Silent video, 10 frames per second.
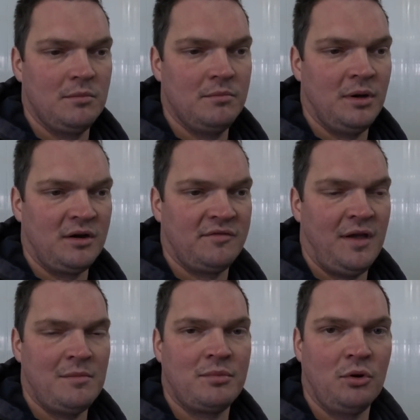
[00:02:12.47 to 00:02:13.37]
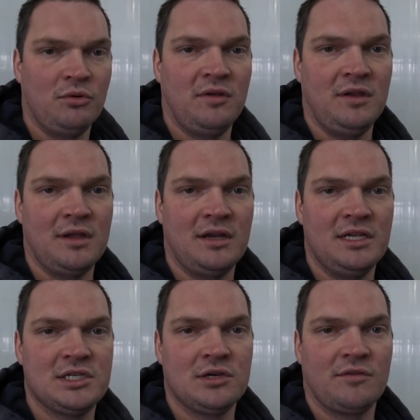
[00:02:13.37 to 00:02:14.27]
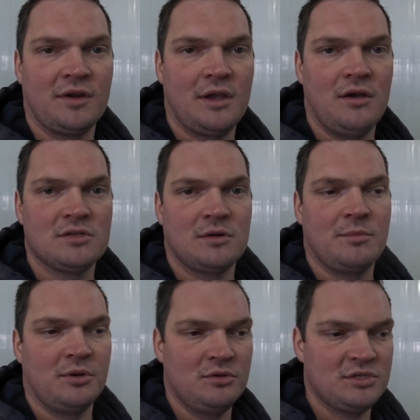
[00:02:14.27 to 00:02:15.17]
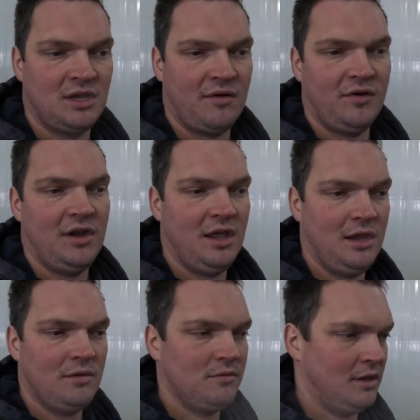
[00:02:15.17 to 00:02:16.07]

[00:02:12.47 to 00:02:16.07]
butterfat and protein that each of our cows are producing every day.